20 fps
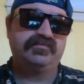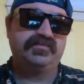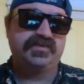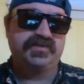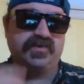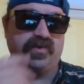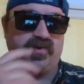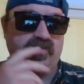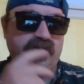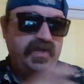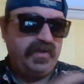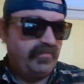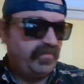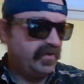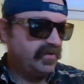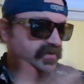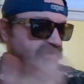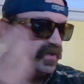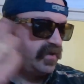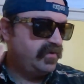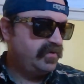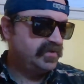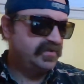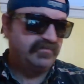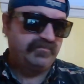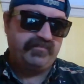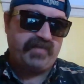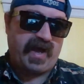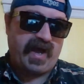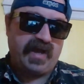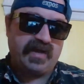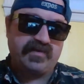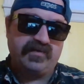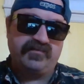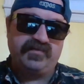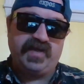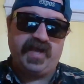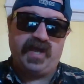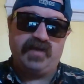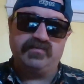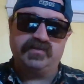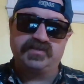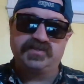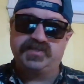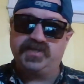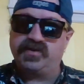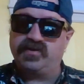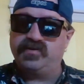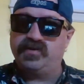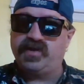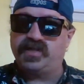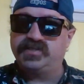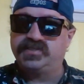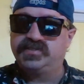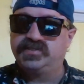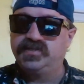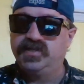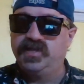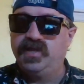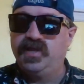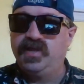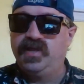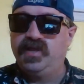So he pulls out his pack of Camel cigarettes,